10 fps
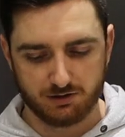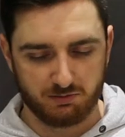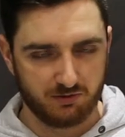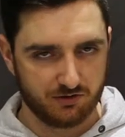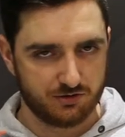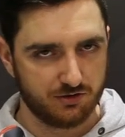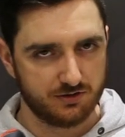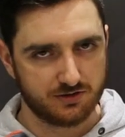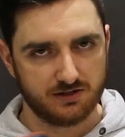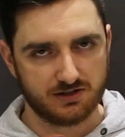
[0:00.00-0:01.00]
top of the
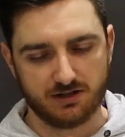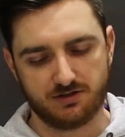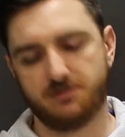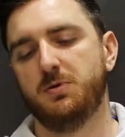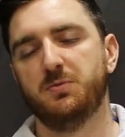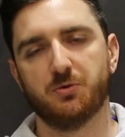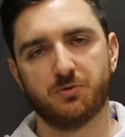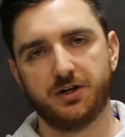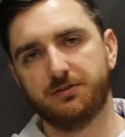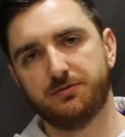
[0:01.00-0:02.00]
shoes, these are just a bit more
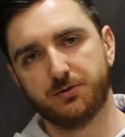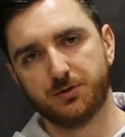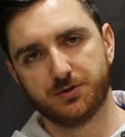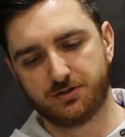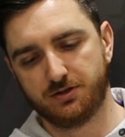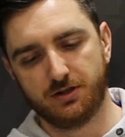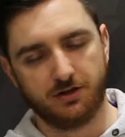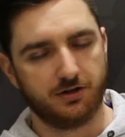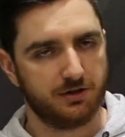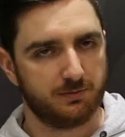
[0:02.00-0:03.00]
reinforced
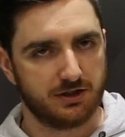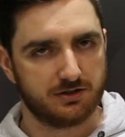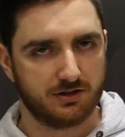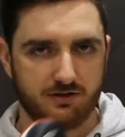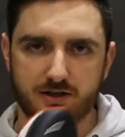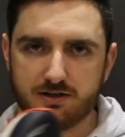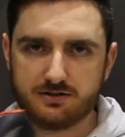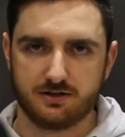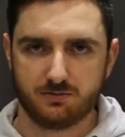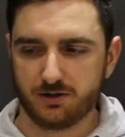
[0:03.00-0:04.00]
on your big toe there,
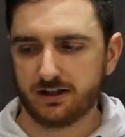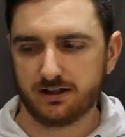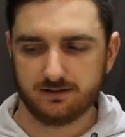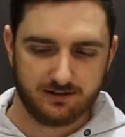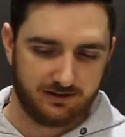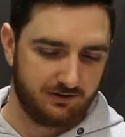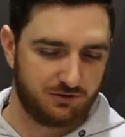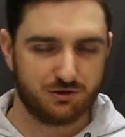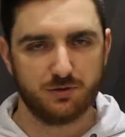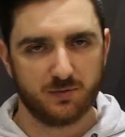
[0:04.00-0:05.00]
so you won't get
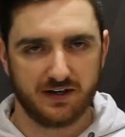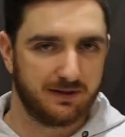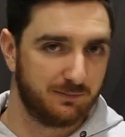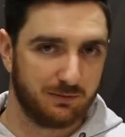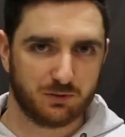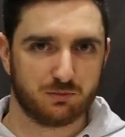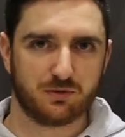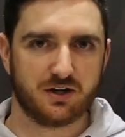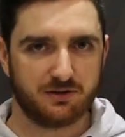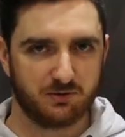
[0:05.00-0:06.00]
the shoe being a bit more
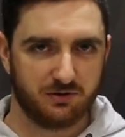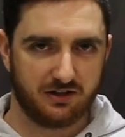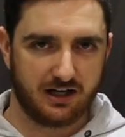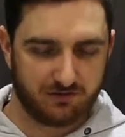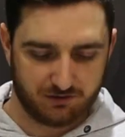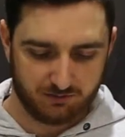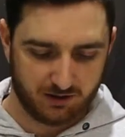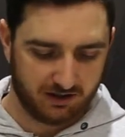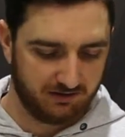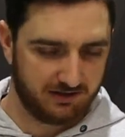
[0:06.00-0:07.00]
breathable after you've
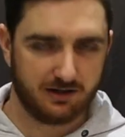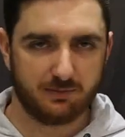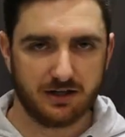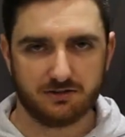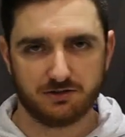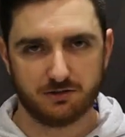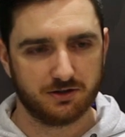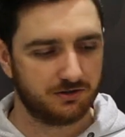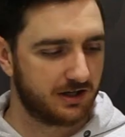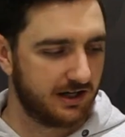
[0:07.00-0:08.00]
done about
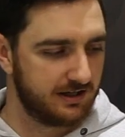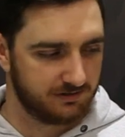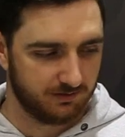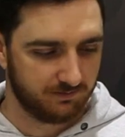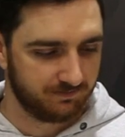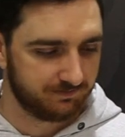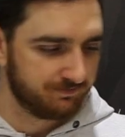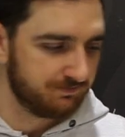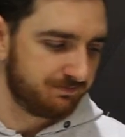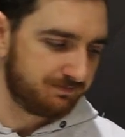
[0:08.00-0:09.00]
200 Ks in them.
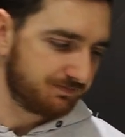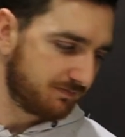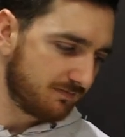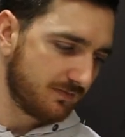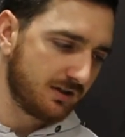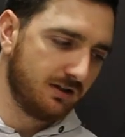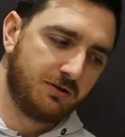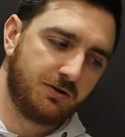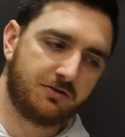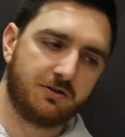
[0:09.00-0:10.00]

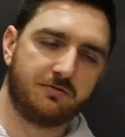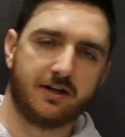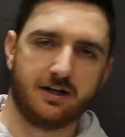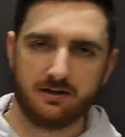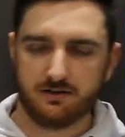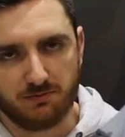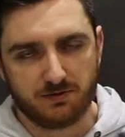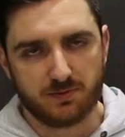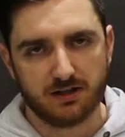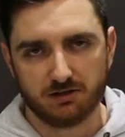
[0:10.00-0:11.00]
With the Ravenna,
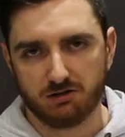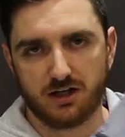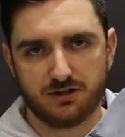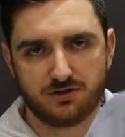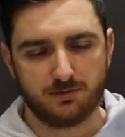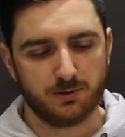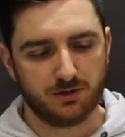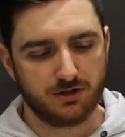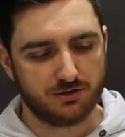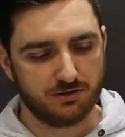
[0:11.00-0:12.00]
with being a light
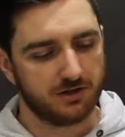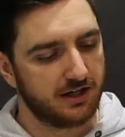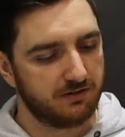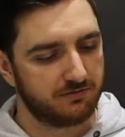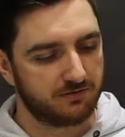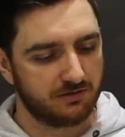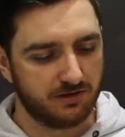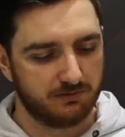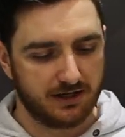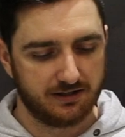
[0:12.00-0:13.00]
stability shoe, they have
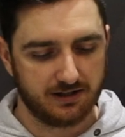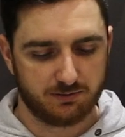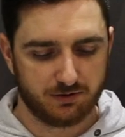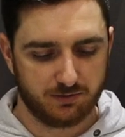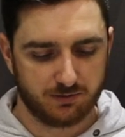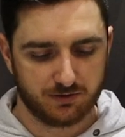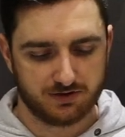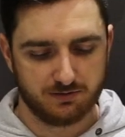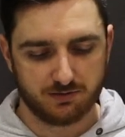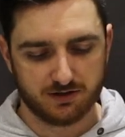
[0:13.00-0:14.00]
kind of made the upper a bit more
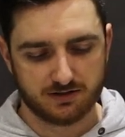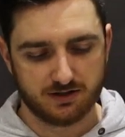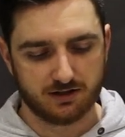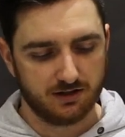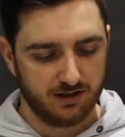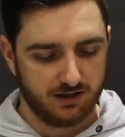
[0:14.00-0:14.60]
simplistic.